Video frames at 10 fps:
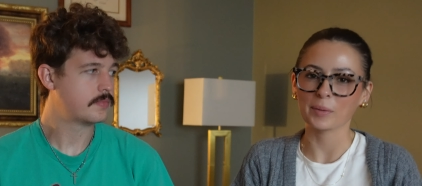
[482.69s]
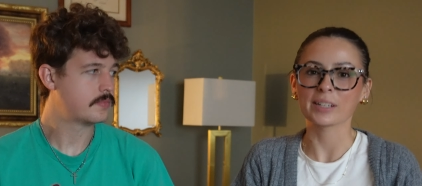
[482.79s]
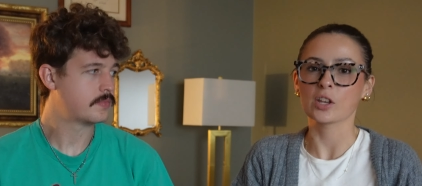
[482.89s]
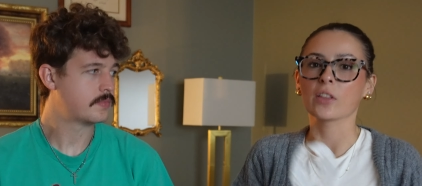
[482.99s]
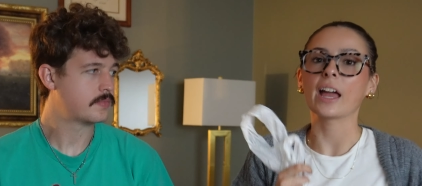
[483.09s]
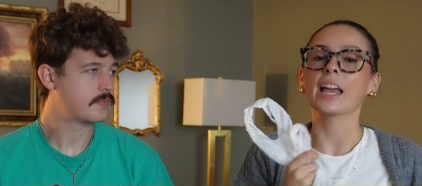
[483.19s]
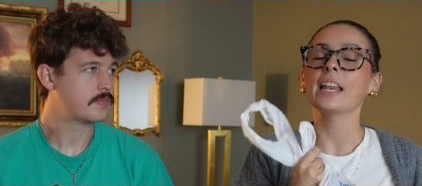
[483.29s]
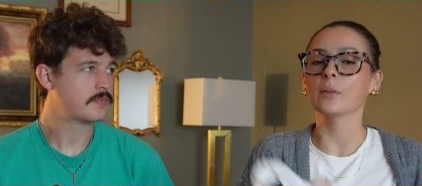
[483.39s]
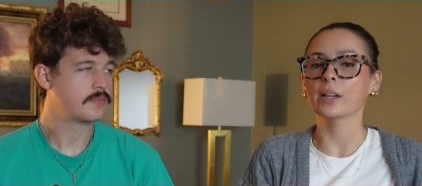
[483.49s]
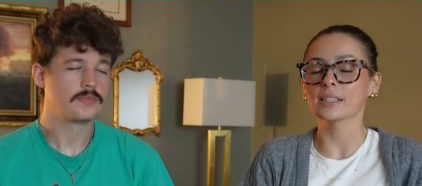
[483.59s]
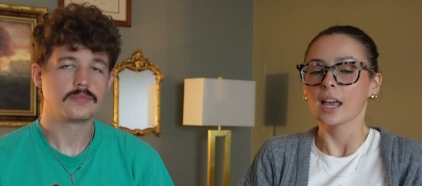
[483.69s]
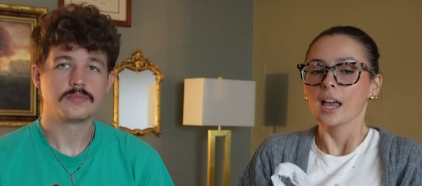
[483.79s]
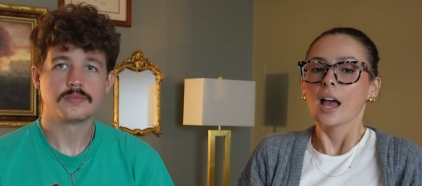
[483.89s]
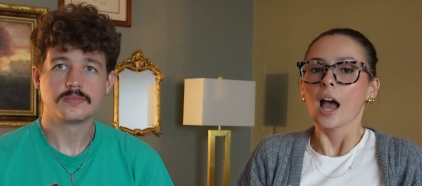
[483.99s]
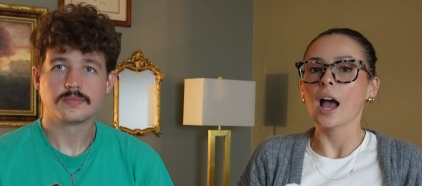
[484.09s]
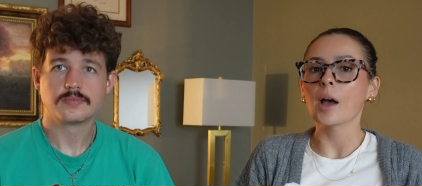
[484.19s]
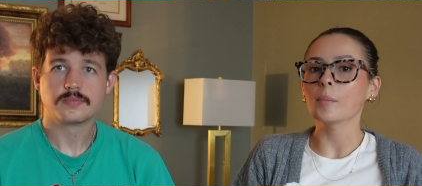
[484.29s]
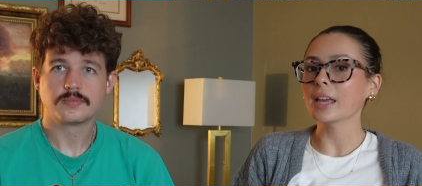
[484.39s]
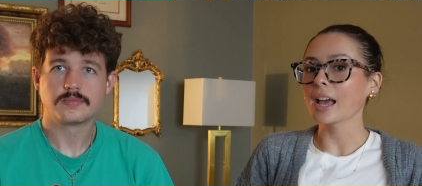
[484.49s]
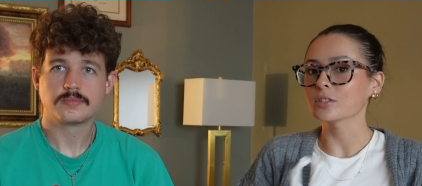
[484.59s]
Speaker 1: nobody saw that. Anyways, um,
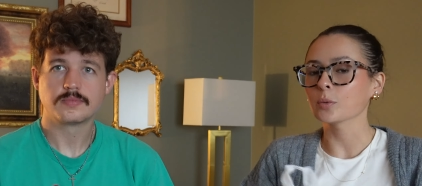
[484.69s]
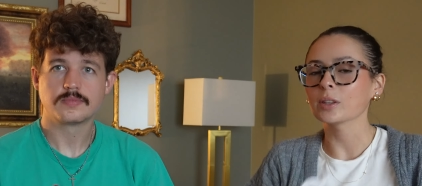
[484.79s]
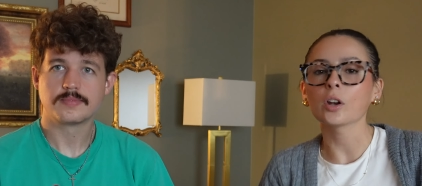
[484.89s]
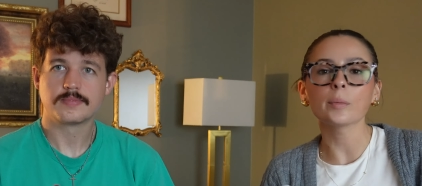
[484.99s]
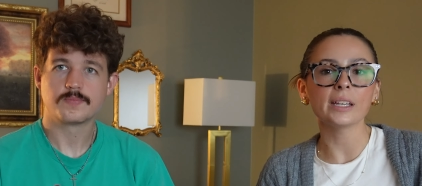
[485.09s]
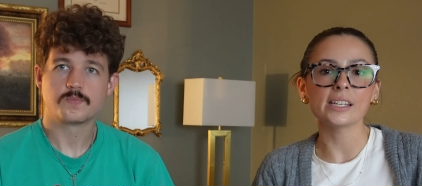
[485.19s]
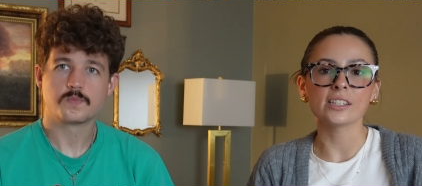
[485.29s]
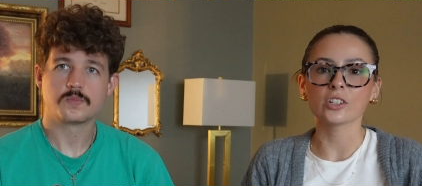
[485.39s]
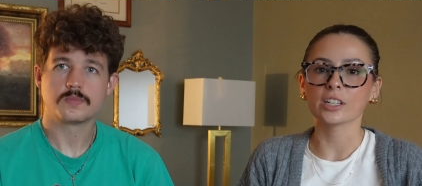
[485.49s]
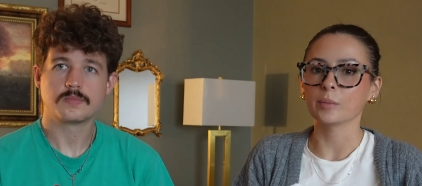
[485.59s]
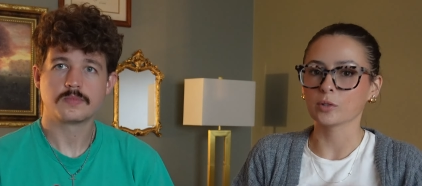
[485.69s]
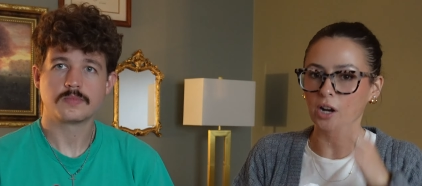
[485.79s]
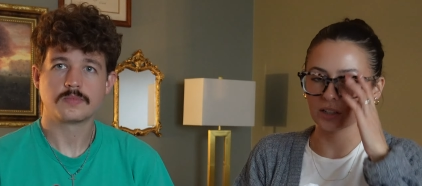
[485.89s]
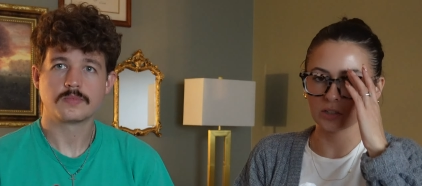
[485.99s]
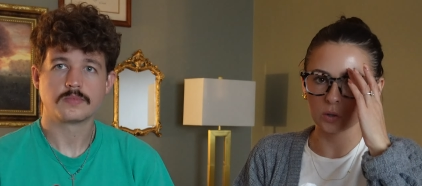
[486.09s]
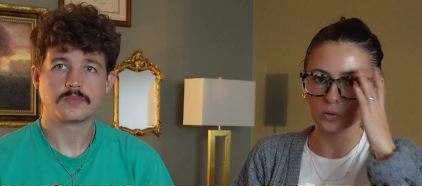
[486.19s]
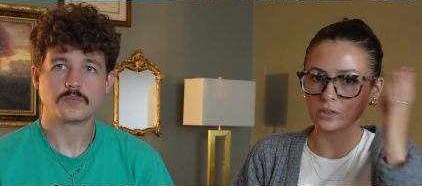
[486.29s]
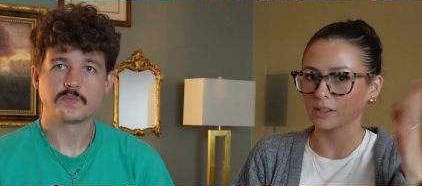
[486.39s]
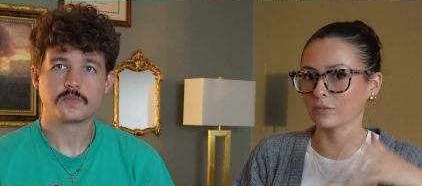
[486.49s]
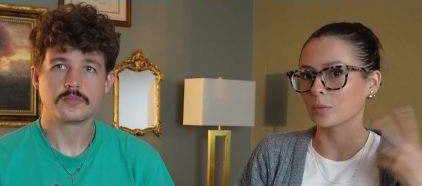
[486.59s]
but yeah, so we thought it'd be easier to keep track of
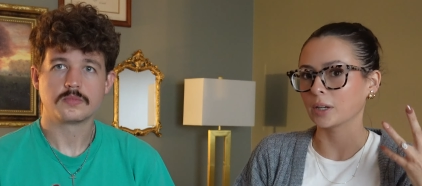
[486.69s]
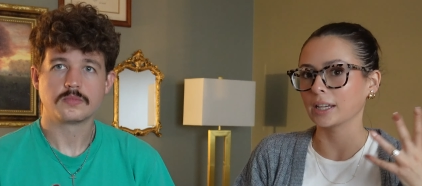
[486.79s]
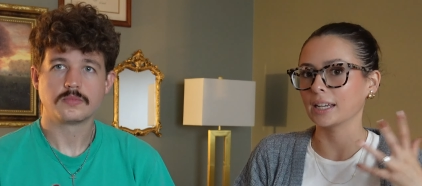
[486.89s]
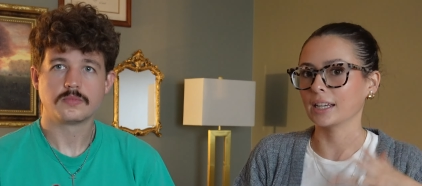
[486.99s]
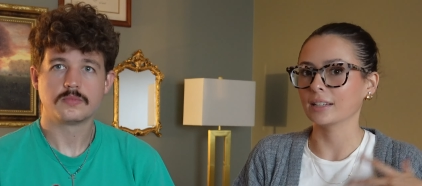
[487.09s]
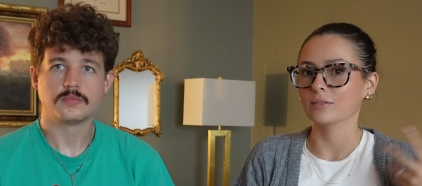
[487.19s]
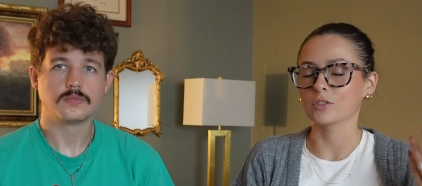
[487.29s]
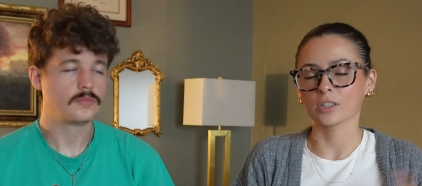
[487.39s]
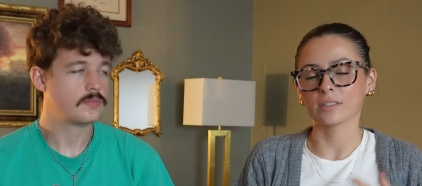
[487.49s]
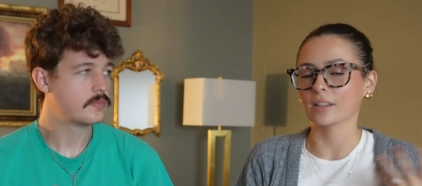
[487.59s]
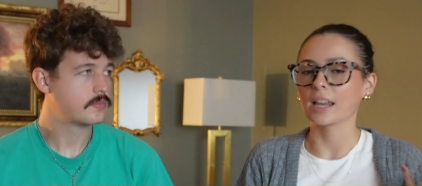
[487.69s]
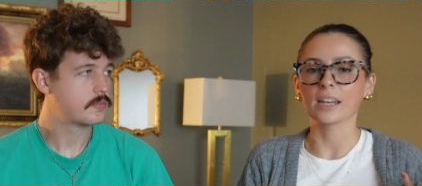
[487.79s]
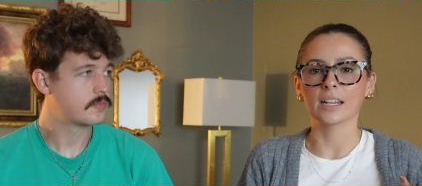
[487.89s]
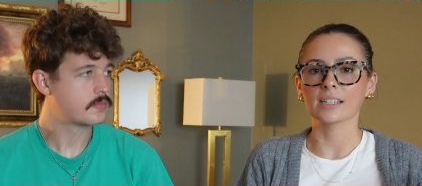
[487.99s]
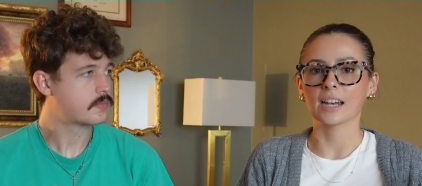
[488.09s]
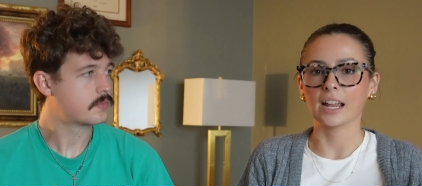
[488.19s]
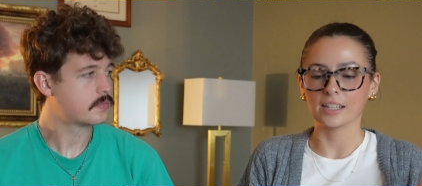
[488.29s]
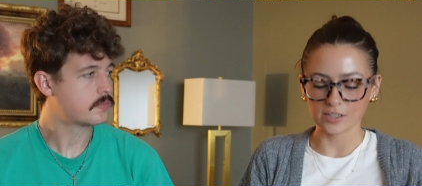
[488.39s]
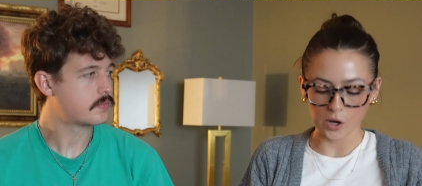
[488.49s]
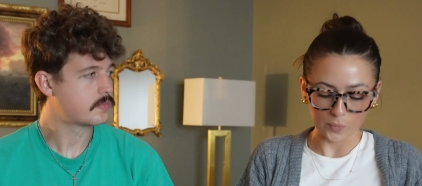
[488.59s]
totals if we just ended it
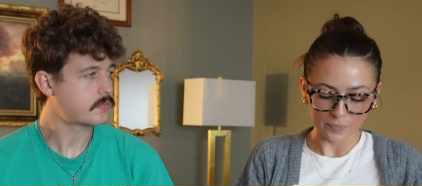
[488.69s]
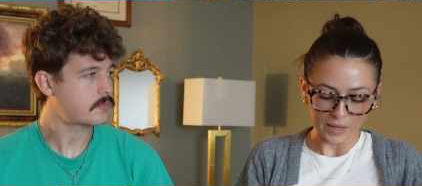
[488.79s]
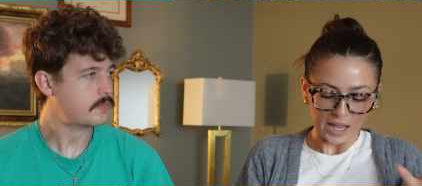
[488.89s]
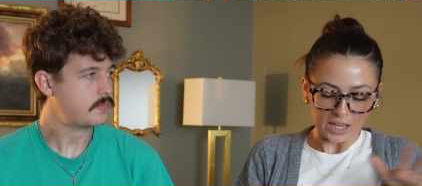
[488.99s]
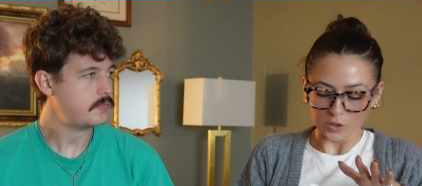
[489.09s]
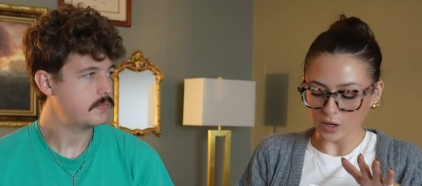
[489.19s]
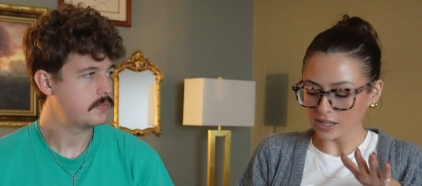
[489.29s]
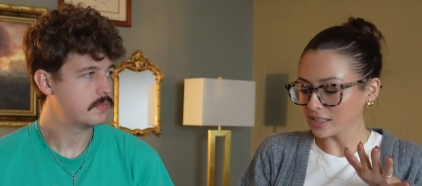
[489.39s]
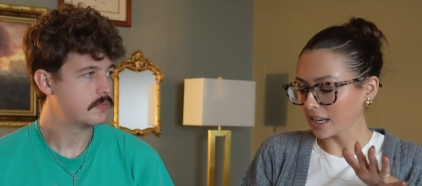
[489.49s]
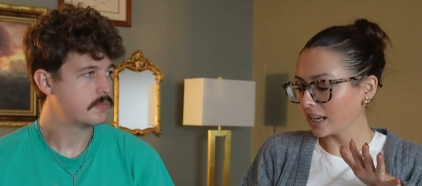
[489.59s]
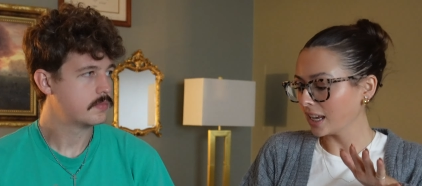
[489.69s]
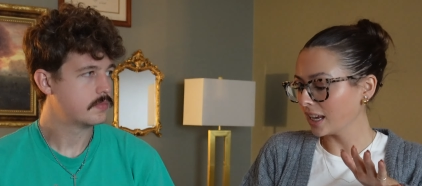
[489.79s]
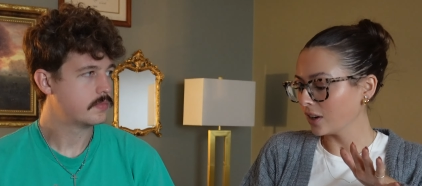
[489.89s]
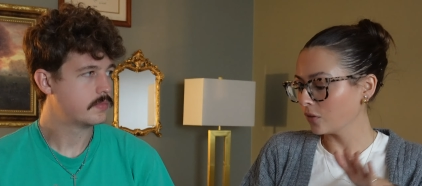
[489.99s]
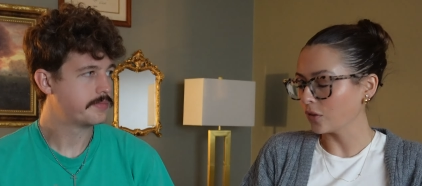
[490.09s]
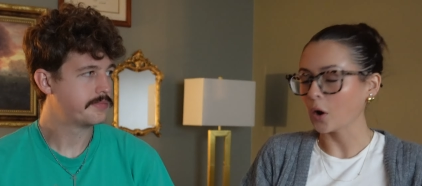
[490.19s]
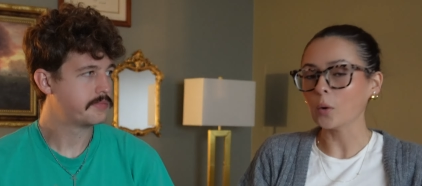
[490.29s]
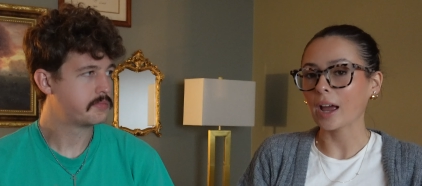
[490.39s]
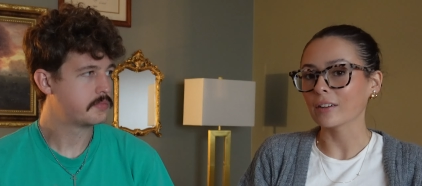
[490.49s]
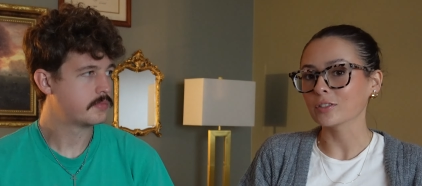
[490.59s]
tonight. So you guys can
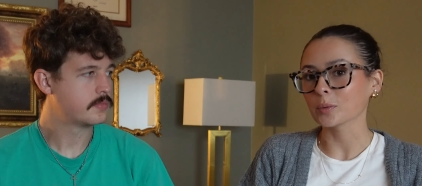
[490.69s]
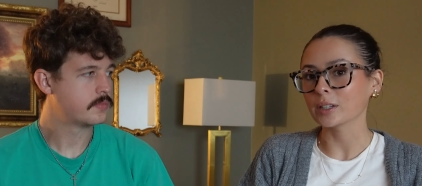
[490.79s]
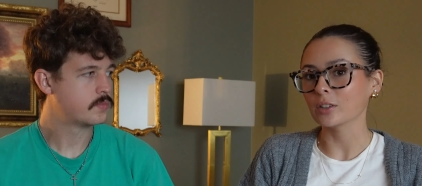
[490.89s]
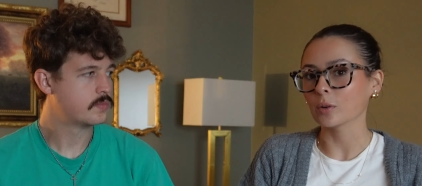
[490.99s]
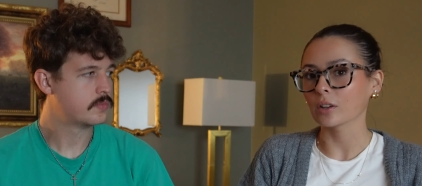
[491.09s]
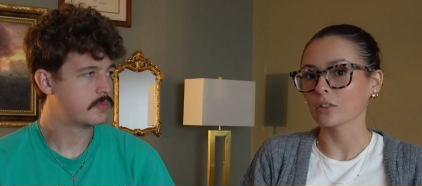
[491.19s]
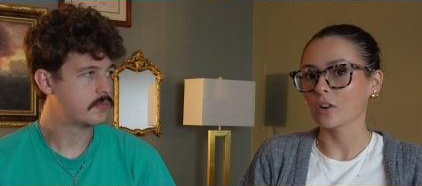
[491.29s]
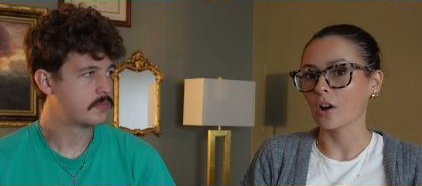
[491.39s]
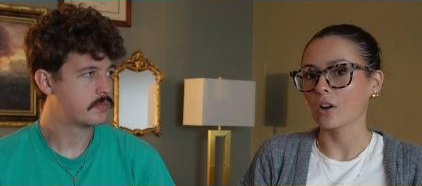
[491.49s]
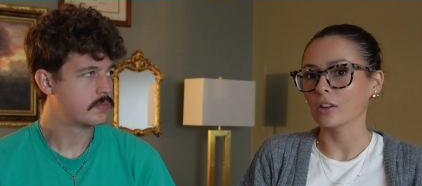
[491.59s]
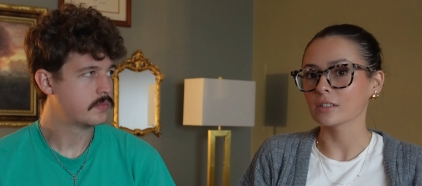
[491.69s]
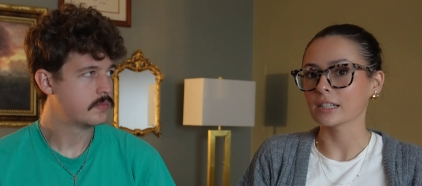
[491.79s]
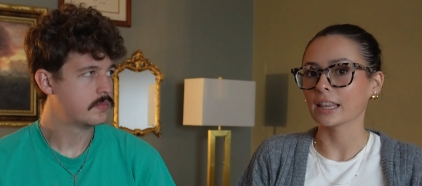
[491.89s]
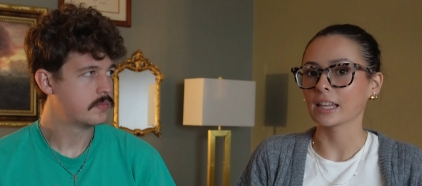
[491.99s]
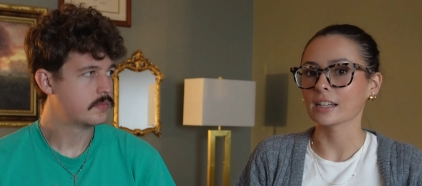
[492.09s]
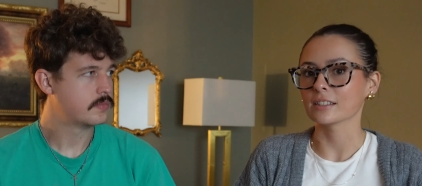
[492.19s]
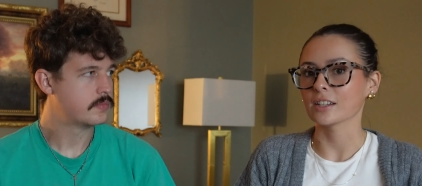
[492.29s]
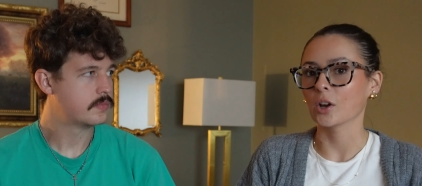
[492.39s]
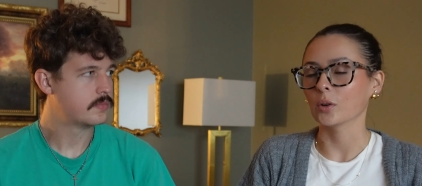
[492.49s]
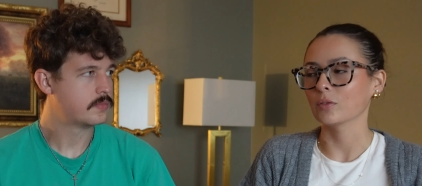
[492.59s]
vote after we do our little hauls and let us
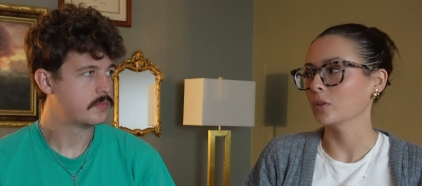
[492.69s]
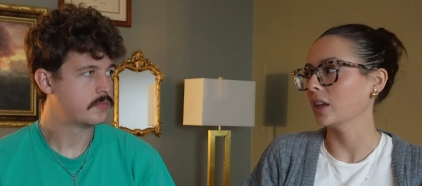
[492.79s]
know if you